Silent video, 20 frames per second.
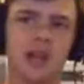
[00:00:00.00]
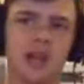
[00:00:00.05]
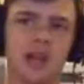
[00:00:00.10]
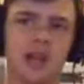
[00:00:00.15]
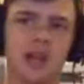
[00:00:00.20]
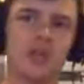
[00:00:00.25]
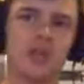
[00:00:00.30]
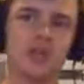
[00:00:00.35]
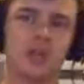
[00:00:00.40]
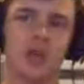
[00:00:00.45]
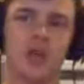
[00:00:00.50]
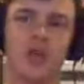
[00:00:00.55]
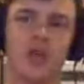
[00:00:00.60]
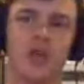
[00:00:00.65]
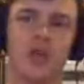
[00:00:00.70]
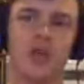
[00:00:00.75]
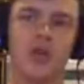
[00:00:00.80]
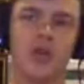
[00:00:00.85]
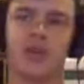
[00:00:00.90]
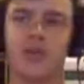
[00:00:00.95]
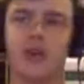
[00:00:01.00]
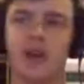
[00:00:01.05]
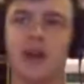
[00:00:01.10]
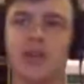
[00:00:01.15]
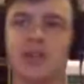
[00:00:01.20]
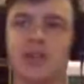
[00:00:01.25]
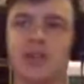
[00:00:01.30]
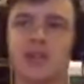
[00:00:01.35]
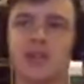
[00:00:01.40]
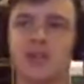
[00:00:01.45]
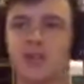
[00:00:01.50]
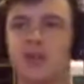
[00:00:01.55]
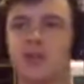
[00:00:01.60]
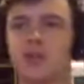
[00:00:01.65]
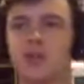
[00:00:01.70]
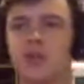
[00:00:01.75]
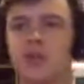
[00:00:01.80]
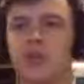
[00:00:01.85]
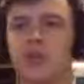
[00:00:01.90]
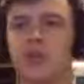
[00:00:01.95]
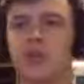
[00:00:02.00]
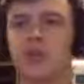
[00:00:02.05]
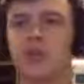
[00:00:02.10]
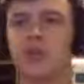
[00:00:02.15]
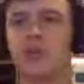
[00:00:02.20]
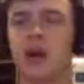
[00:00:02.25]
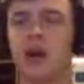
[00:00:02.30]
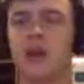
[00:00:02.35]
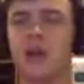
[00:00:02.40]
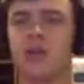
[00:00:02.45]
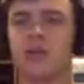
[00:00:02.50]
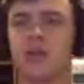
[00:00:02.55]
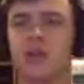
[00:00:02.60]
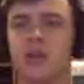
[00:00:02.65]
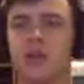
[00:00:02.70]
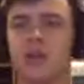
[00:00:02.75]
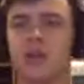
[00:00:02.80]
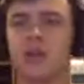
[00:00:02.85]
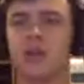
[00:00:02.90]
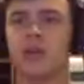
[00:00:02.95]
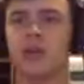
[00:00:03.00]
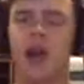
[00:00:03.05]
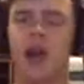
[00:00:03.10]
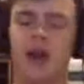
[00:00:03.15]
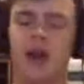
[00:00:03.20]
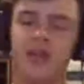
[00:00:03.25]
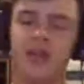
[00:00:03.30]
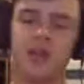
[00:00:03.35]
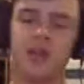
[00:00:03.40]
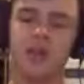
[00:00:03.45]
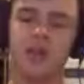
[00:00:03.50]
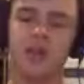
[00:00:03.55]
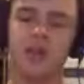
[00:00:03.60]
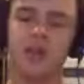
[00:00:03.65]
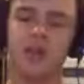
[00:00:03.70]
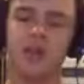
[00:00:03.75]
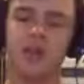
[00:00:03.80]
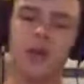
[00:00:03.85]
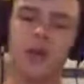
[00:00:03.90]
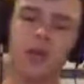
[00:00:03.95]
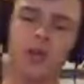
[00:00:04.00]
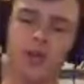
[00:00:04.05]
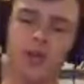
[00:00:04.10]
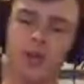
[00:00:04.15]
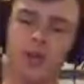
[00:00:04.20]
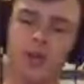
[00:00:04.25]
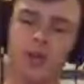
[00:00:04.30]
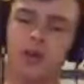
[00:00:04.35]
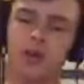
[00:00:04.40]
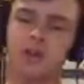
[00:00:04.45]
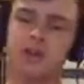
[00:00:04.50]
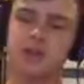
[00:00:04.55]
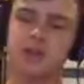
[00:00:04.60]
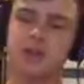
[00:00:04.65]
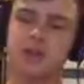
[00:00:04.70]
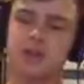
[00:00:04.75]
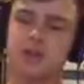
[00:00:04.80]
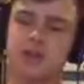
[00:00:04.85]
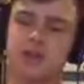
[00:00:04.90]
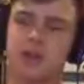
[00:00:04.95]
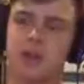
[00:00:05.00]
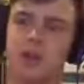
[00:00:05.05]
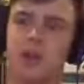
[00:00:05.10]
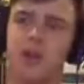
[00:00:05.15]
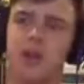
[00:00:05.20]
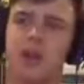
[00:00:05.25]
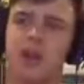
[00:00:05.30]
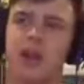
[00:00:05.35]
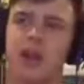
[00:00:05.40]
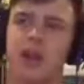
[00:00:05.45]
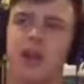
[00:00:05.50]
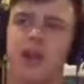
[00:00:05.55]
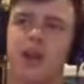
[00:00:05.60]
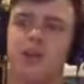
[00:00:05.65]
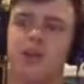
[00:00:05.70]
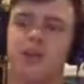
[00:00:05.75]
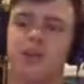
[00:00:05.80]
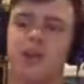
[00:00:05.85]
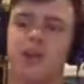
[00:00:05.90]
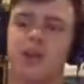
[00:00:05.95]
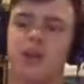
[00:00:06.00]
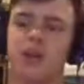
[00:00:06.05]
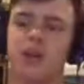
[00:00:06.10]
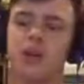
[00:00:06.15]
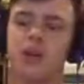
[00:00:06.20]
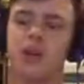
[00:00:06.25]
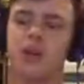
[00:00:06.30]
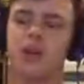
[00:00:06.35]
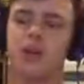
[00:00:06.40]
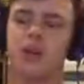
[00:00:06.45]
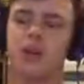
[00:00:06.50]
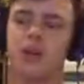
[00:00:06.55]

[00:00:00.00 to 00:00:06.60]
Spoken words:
and had given us all this advice on what to do and how to do it. And then when we were lost, someone came